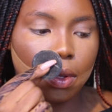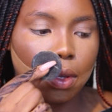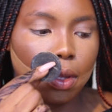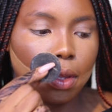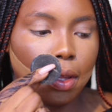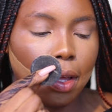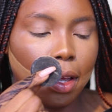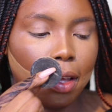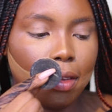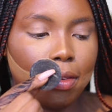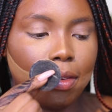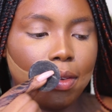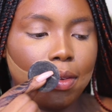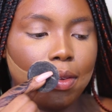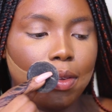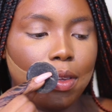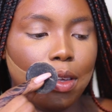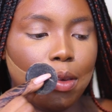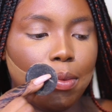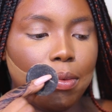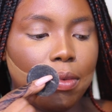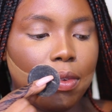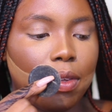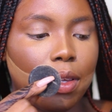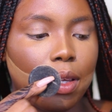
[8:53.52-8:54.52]
It has the
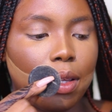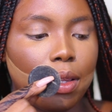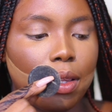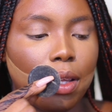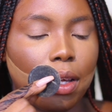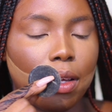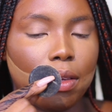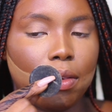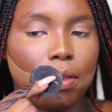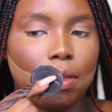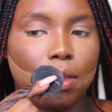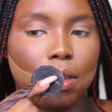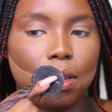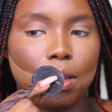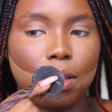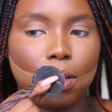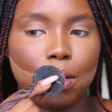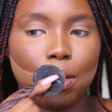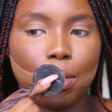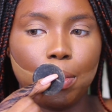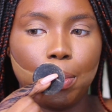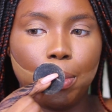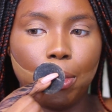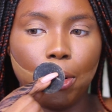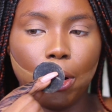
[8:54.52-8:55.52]
same scent as
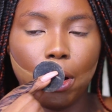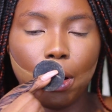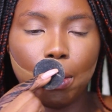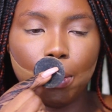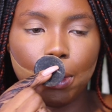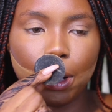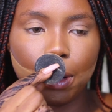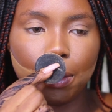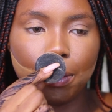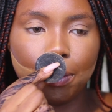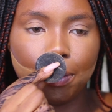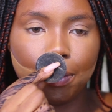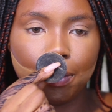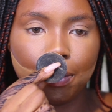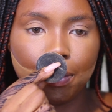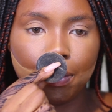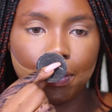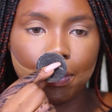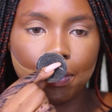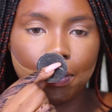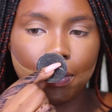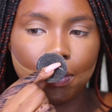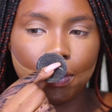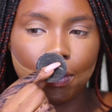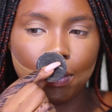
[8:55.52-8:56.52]
the primer.
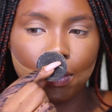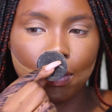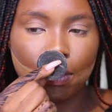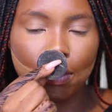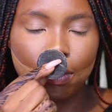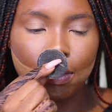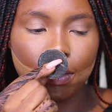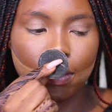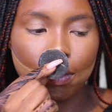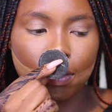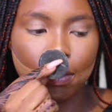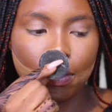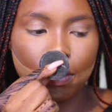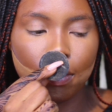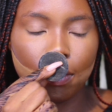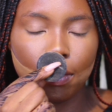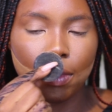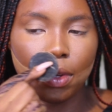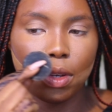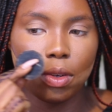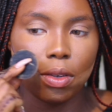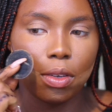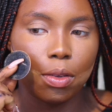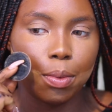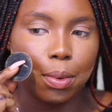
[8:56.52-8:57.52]

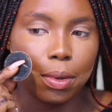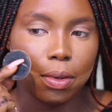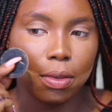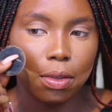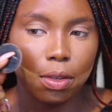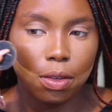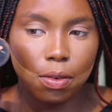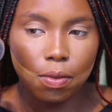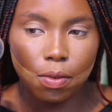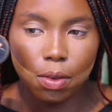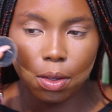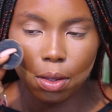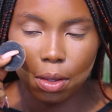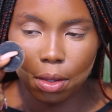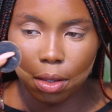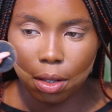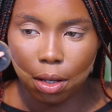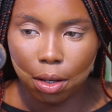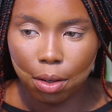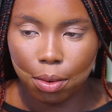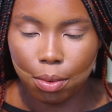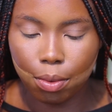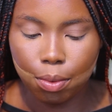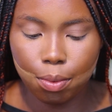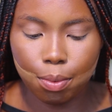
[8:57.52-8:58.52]
I just perceived it
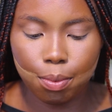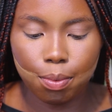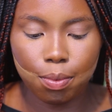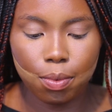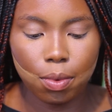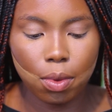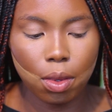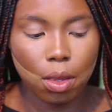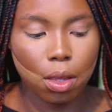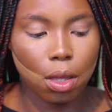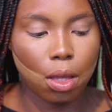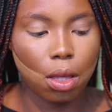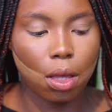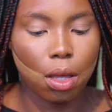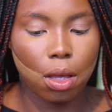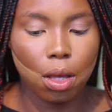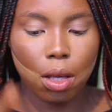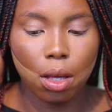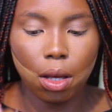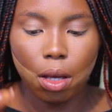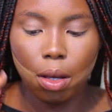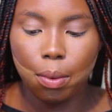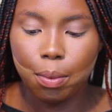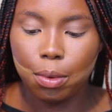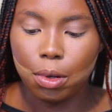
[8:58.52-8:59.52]
now.
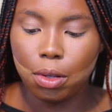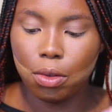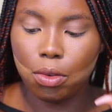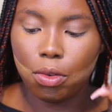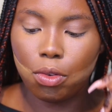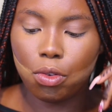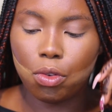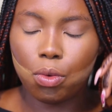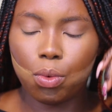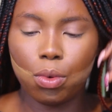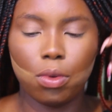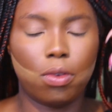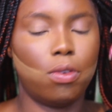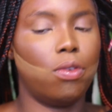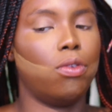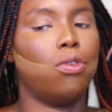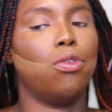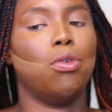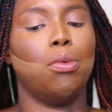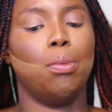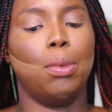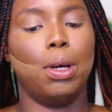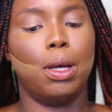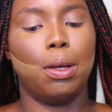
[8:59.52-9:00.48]
I'm going to switch to